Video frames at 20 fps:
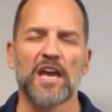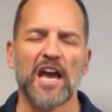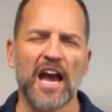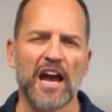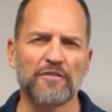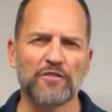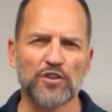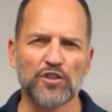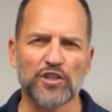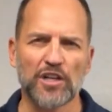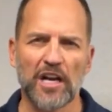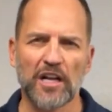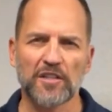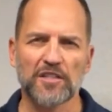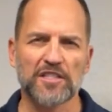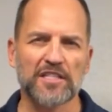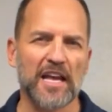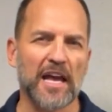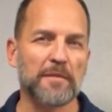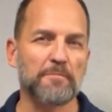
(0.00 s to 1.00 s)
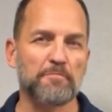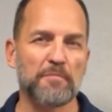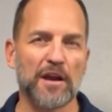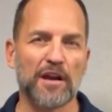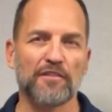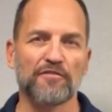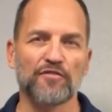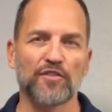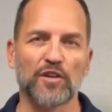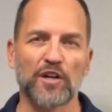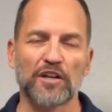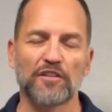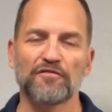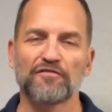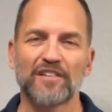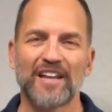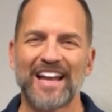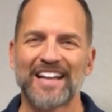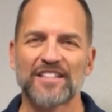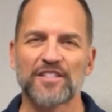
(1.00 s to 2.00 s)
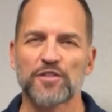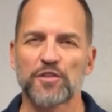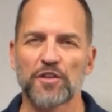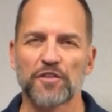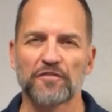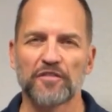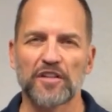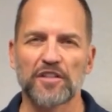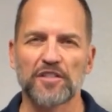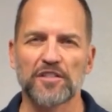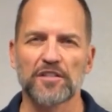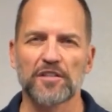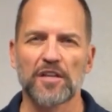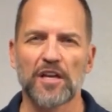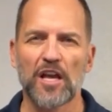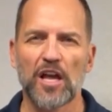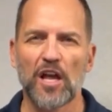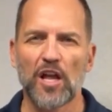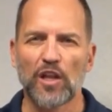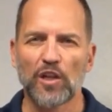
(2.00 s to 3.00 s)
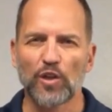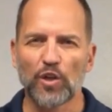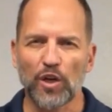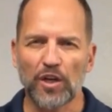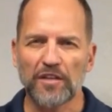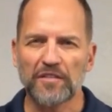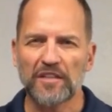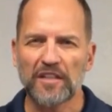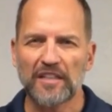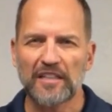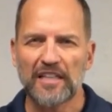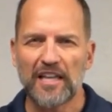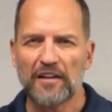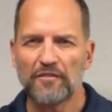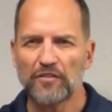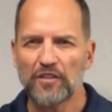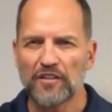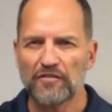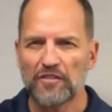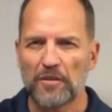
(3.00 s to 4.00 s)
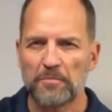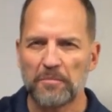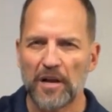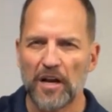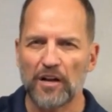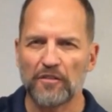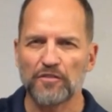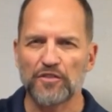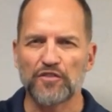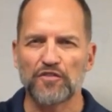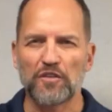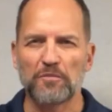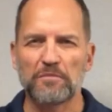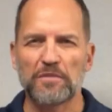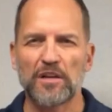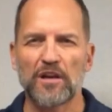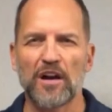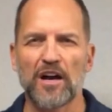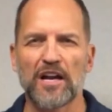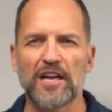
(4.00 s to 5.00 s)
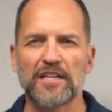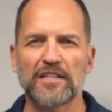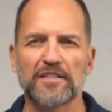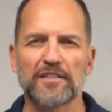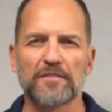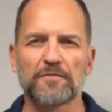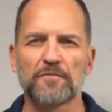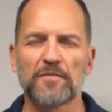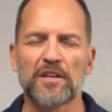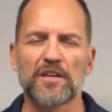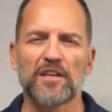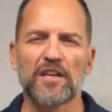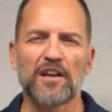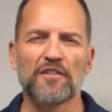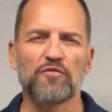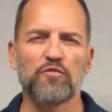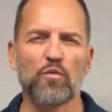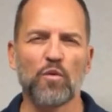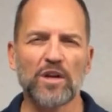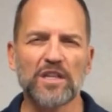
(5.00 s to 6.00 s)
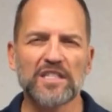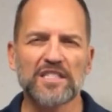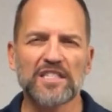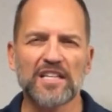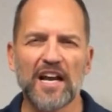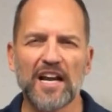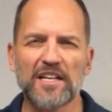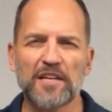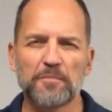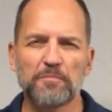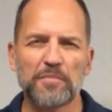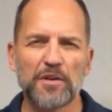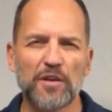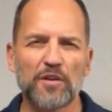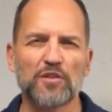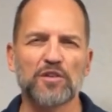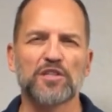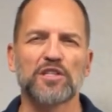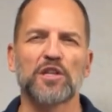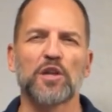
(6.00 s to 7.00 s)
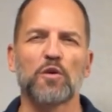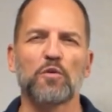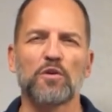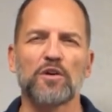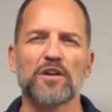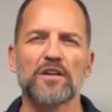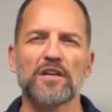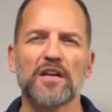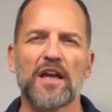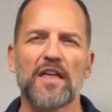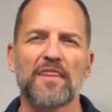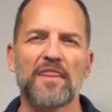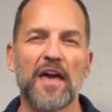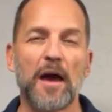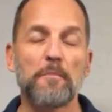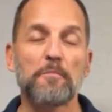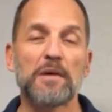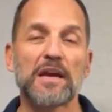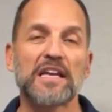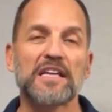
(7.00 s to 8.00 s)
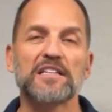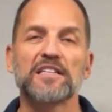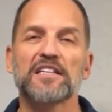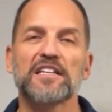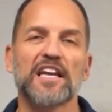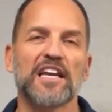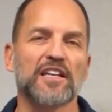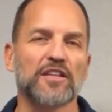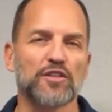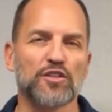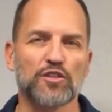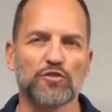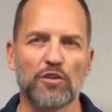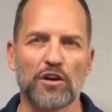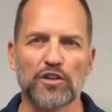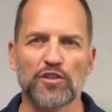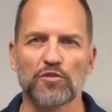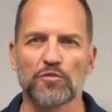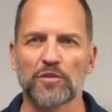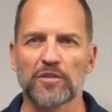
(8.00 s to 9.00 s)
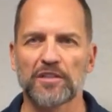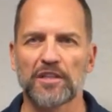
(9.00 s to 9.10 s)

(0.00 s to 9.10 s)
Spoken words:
have your child stand barefoot on a flat surface. Look at the level of the pelvis from behind. If one side appears lower, that may indicate a structural